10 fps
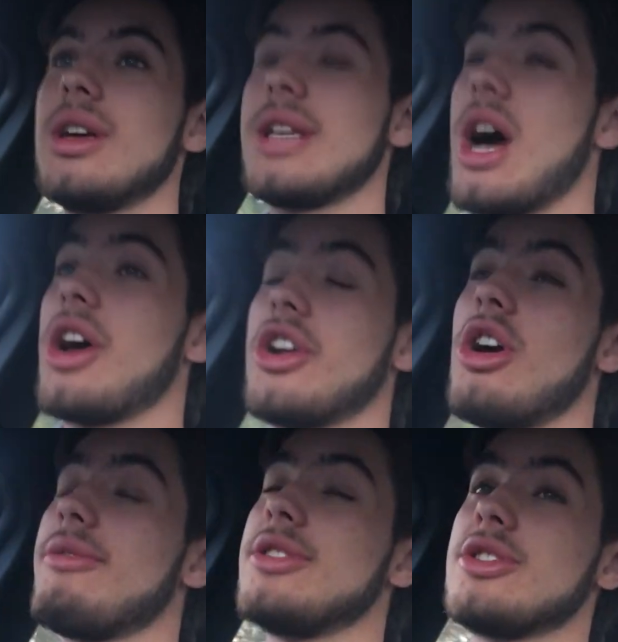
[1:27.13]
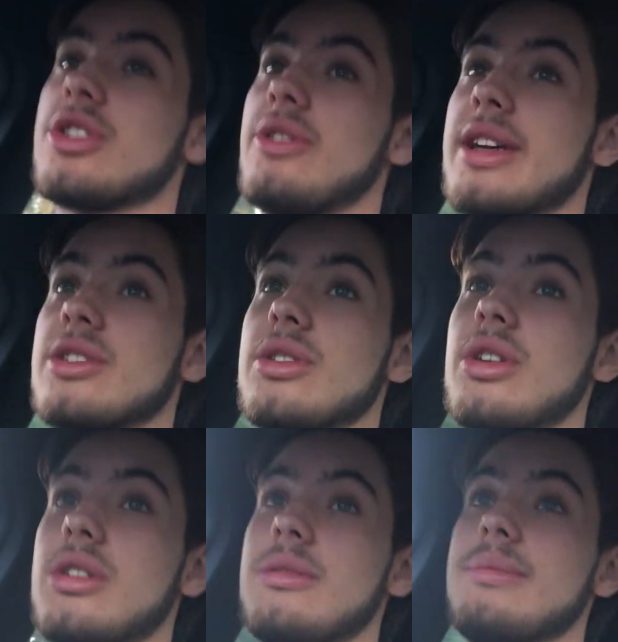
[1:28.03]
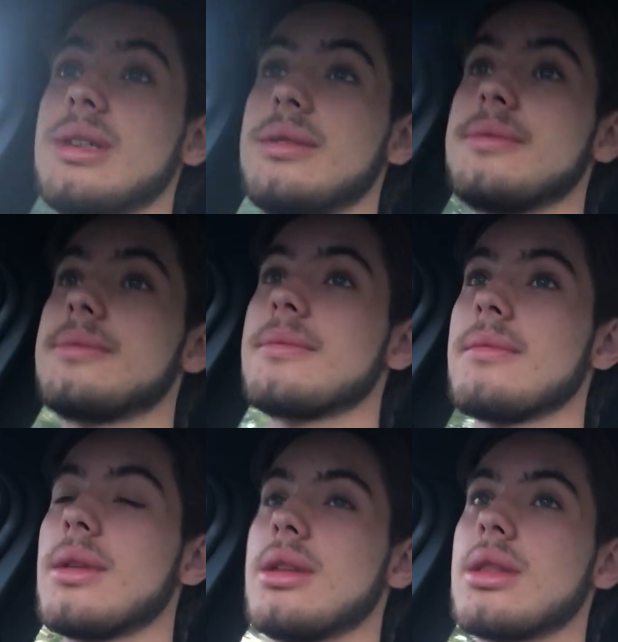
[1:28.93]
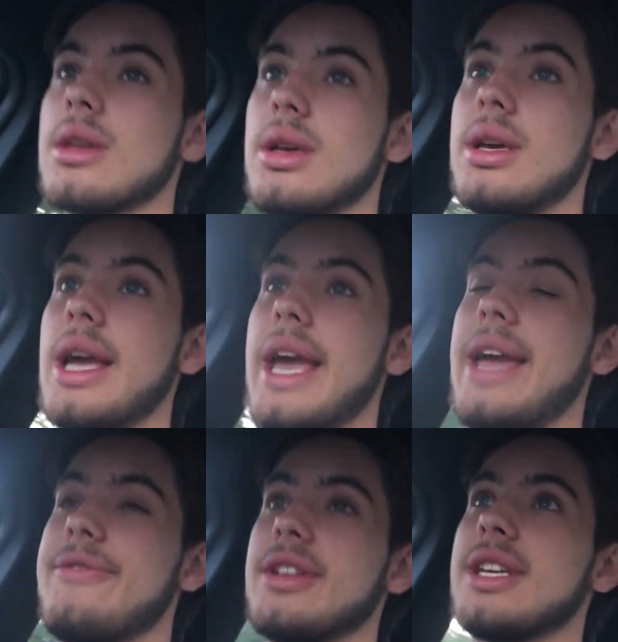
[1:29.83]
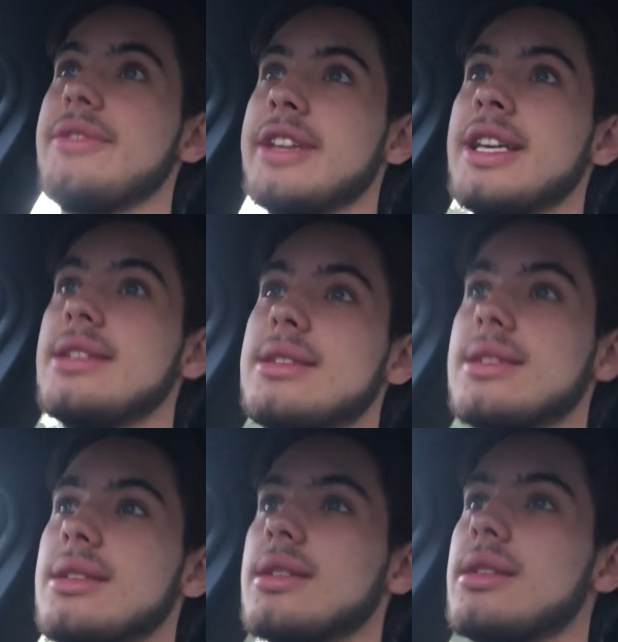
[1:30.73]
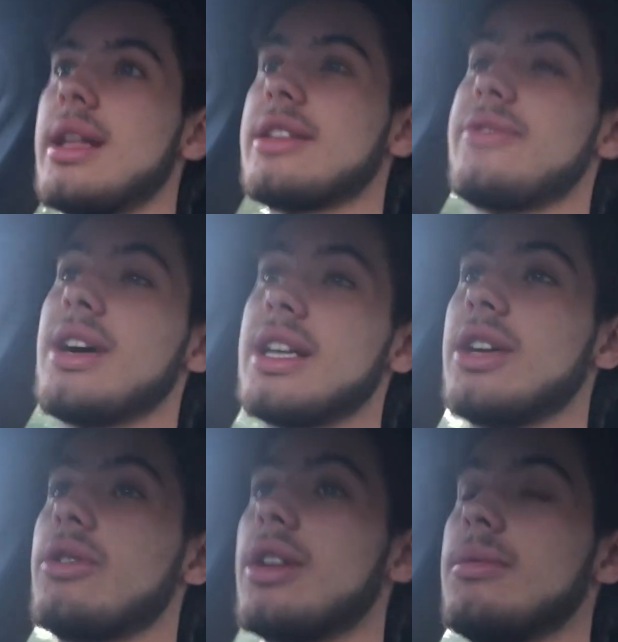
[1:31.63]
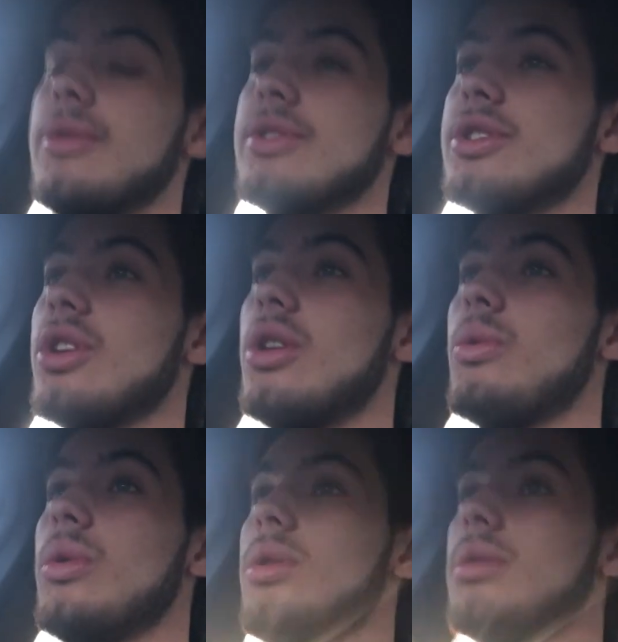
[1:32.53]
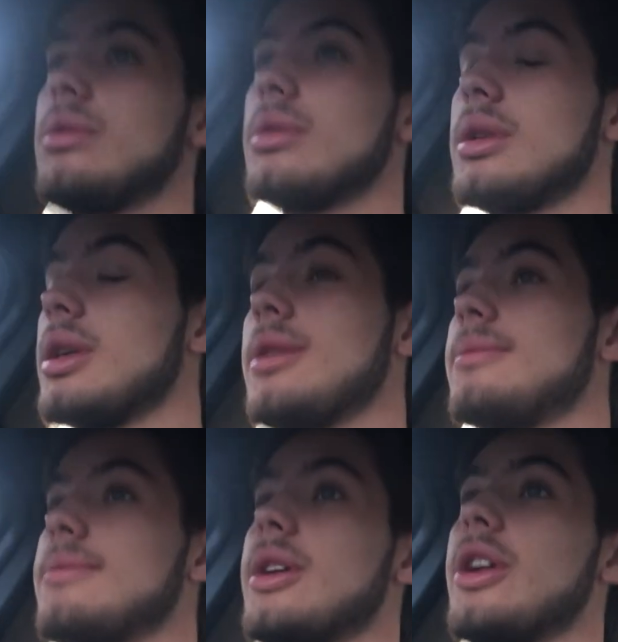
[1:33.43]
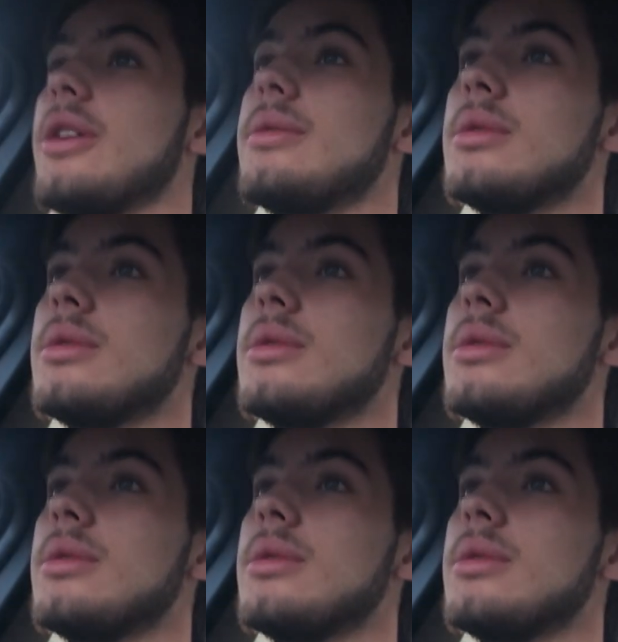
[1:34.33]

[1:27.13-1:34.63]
Now, I don't know if this is correct or not, but if it is, that's fucking incredible. If it's not, well, yeah, don't know.